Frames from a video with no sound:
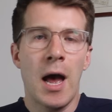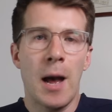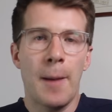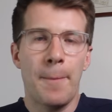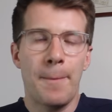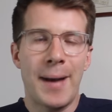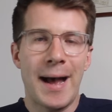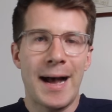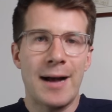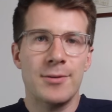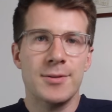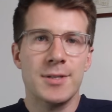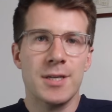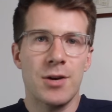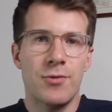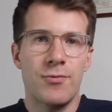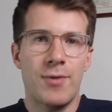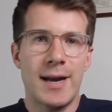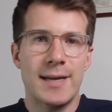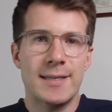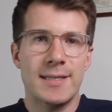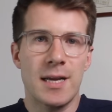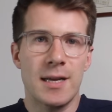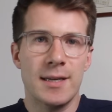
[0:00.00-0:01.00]
about
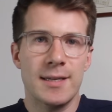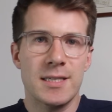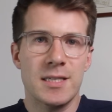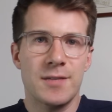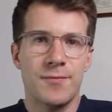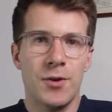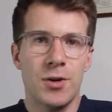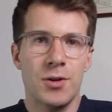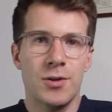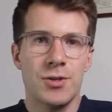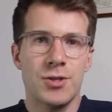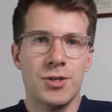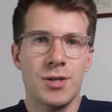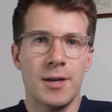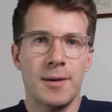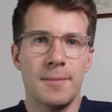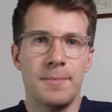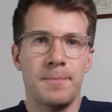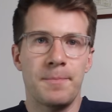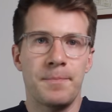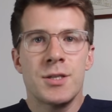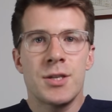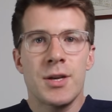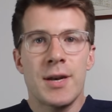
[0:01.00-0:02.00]
erectile
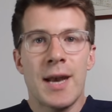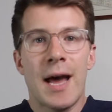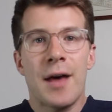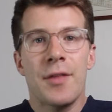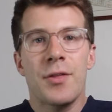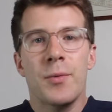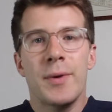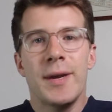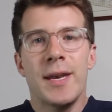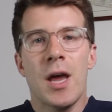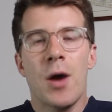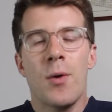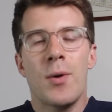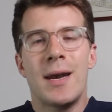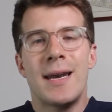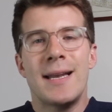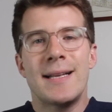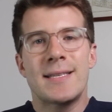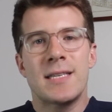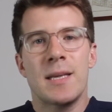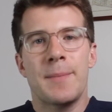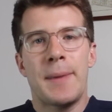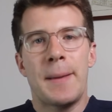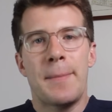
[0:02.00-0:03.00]
dysfunction. So now that we know a
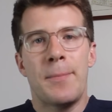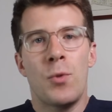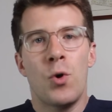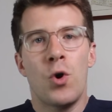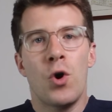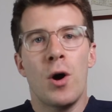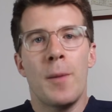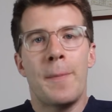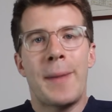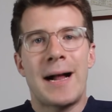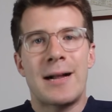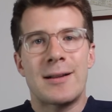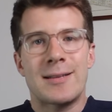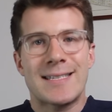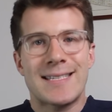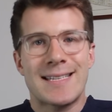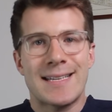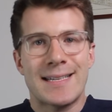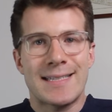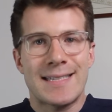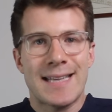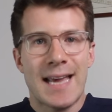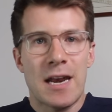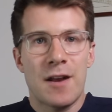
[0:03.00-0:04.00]
little bit more about
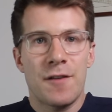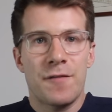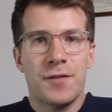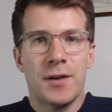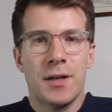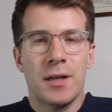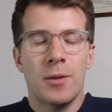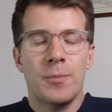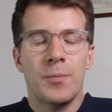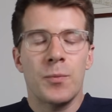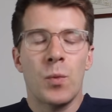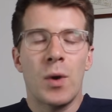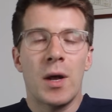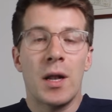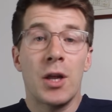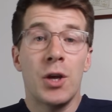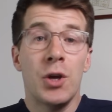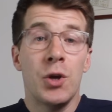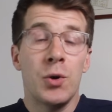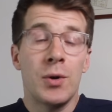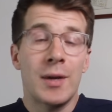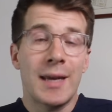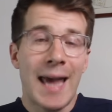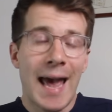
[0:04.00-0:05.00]
Sildenafil, well,
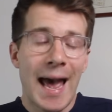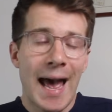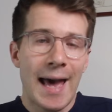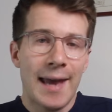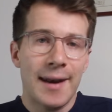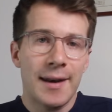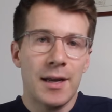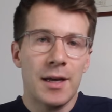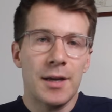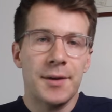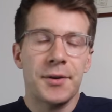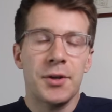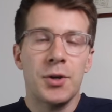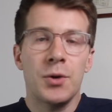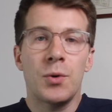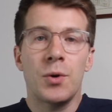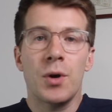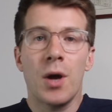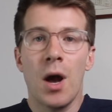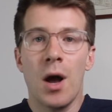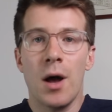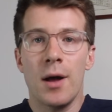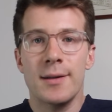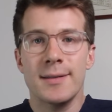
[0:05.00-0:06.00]
who can and who
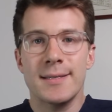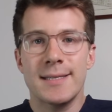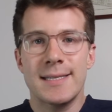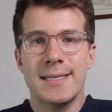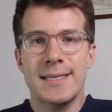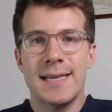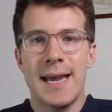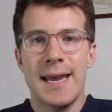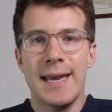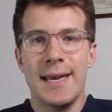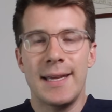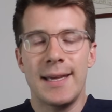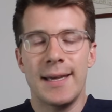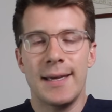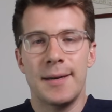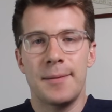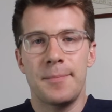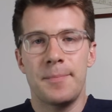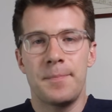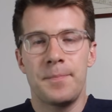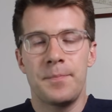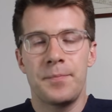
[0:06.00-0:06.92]
can't take it?